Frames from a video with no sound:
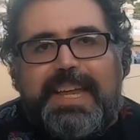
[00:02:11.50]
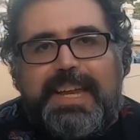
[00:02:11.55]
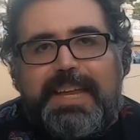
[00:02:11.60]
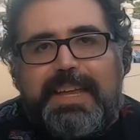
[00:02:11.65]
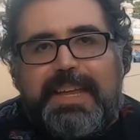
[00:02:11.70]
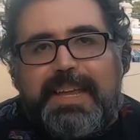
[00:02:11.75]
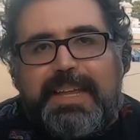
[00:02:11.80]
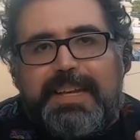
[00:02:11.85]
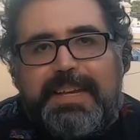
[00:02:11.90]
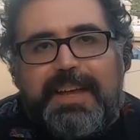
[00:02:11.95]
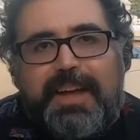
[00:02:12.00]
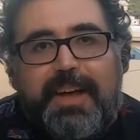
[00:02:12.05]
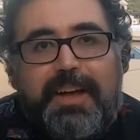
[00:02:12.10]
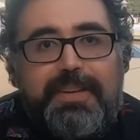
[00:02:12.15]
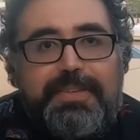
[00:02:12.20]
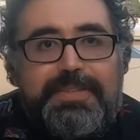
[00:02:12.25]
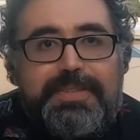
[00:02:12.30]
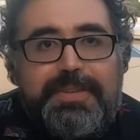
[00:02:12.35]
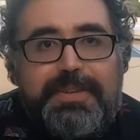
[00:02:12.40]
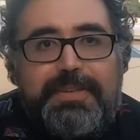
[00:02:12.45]
And
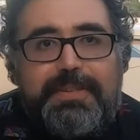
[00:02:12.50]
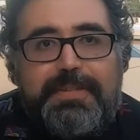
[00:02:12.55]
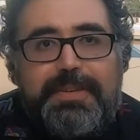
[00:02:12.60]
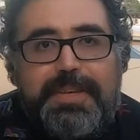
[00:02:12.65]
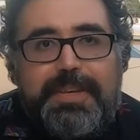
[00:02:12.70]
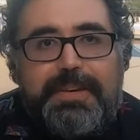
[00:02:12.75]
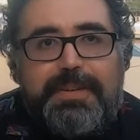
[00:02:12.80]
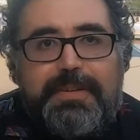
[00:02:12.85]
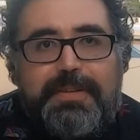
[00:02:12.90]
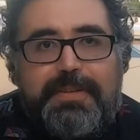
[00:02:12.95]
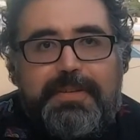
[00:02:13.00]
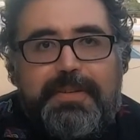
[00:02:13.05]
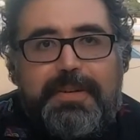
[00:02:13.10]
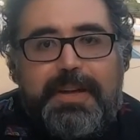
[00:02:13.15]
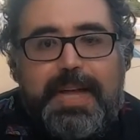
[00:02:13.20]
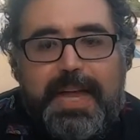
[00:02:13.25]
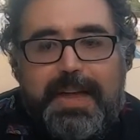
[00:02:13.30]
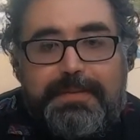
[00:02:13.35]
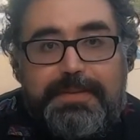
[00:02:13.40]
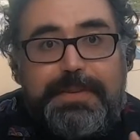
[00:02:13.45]
also,
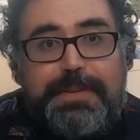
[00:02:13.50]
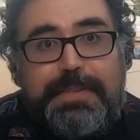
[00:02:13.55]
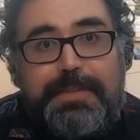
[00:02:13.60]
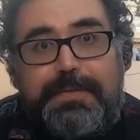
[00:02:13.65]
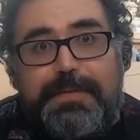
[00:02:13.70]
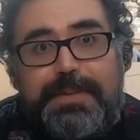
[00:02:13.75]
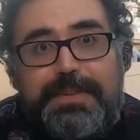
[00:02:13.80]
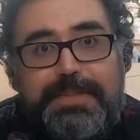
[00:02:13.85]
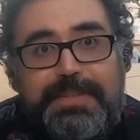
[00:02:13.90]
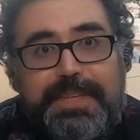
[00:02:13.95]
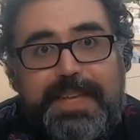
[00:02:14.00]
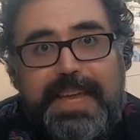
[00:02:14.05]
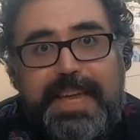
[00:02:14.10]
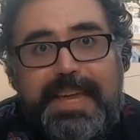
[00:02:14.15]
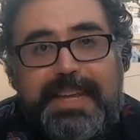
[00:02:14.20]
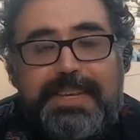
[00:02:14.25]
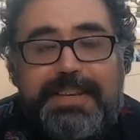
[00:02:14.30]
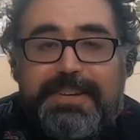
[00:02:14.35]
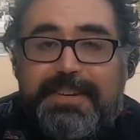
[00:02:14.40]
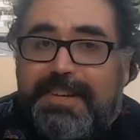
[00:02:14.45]
after the first
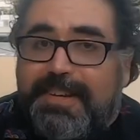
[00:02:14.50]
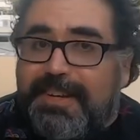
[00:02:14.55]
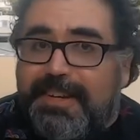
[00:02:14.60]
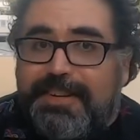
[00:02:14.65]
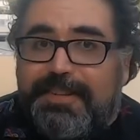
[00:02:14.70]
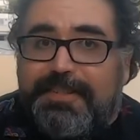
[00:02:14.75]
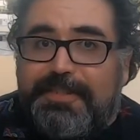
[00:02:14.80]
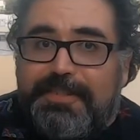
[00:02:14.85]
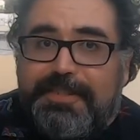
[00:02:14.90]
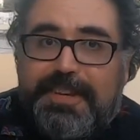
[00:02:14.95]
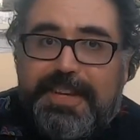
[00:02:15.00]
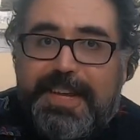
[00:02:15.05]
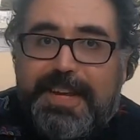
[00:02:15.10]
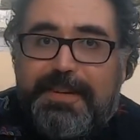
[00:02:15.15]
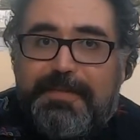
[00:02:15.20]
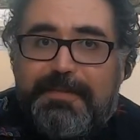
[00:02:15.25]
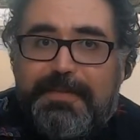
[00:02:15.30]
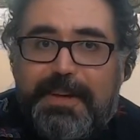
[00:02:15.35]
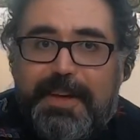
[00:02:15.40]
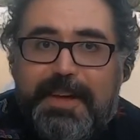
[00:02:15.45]
date, you get
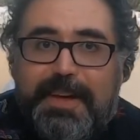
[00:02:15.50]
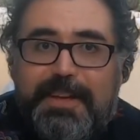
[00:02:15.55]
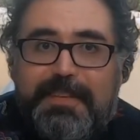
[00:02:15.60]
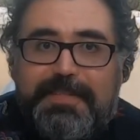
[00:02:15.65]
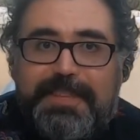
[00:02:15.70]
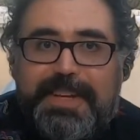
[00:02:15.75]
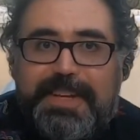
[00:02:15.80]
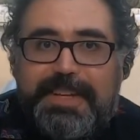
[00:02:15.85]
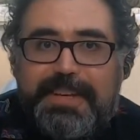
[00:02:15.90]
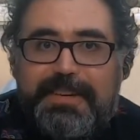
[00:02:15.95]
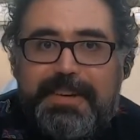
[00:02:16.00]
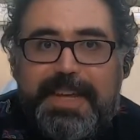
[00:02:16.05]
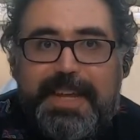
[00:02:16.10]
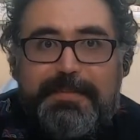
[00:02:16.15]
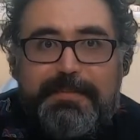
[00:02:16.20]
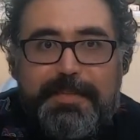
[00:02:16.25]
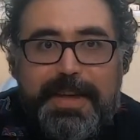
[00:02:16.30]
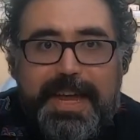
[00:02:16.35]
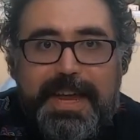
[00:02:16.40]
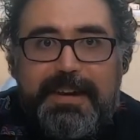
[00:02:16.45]
involved and you
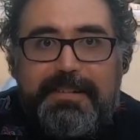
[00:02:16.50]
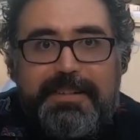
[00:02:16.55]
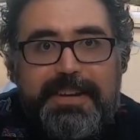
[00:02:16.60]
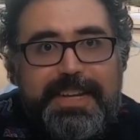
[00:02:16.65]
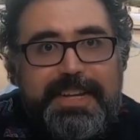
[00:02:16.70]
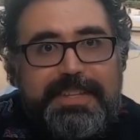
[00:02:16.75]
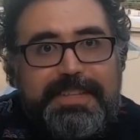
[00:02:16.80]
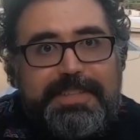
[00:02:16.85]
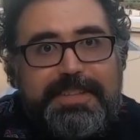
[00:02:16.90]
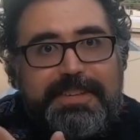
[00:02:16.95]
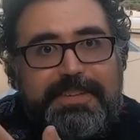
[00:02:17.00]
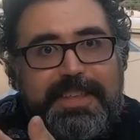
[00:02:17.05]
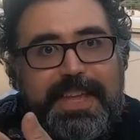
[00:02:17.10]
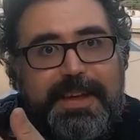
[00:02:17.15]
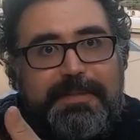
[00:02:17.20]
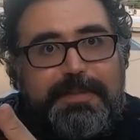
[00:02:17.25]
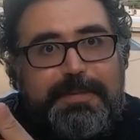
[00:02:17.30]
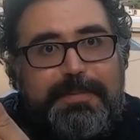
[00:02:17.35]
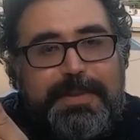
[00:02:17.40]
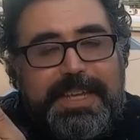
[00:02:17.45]
get married, so
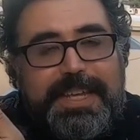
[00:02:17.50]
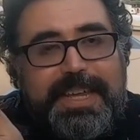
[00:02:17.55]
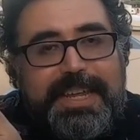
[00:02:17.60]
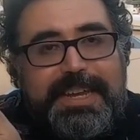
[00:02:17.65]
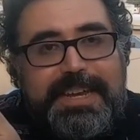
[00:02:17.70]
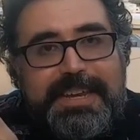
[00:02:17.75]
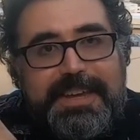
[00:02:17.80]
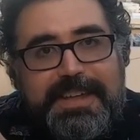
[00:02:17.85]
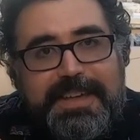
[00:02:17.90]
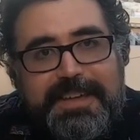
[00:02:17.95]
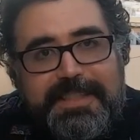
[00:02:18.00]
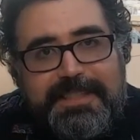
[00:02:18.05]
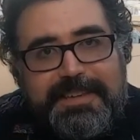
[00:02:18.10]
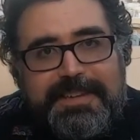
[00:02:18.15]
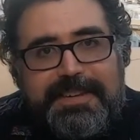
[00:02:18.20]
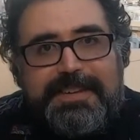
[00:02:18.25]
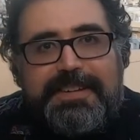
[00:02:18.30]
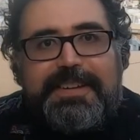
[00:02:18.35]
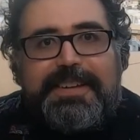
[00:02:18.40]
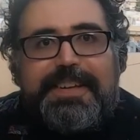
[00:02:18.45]
that would be
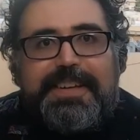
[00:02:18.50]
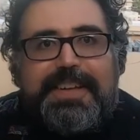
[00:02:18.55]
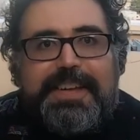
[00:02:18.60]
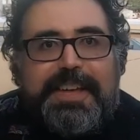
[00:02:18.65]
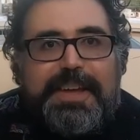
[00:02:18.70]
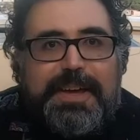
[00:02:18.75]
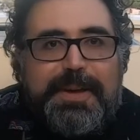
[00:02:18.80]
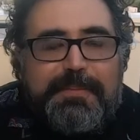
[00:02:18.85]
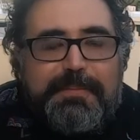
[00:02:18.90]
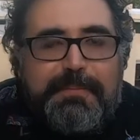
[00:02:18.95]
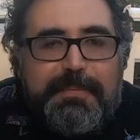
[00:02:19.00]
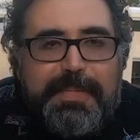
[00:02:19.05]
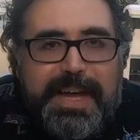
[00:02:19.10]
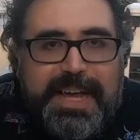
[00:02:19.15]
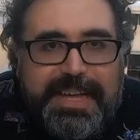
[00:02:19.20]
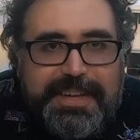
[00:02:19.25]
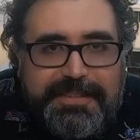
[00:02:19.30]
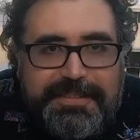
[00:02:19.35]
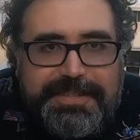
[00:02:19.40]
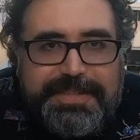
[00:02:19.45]
another
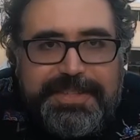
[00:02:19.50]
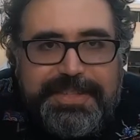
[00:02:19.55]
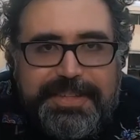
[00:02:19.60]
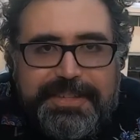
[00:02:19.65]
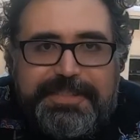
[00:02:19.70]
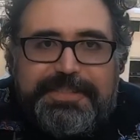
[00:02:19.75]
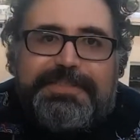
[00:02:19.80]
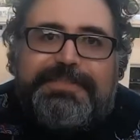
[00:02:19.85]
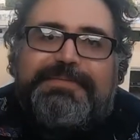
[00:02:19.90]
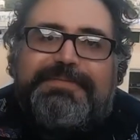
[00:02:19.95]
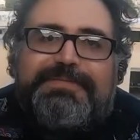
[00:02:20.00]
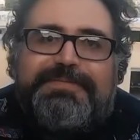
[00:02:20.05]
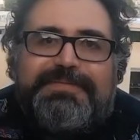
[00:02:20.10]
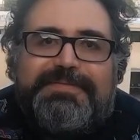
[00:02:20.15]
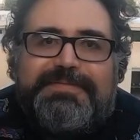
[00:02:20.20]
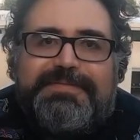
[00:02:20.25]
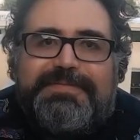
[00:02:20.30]
milestone.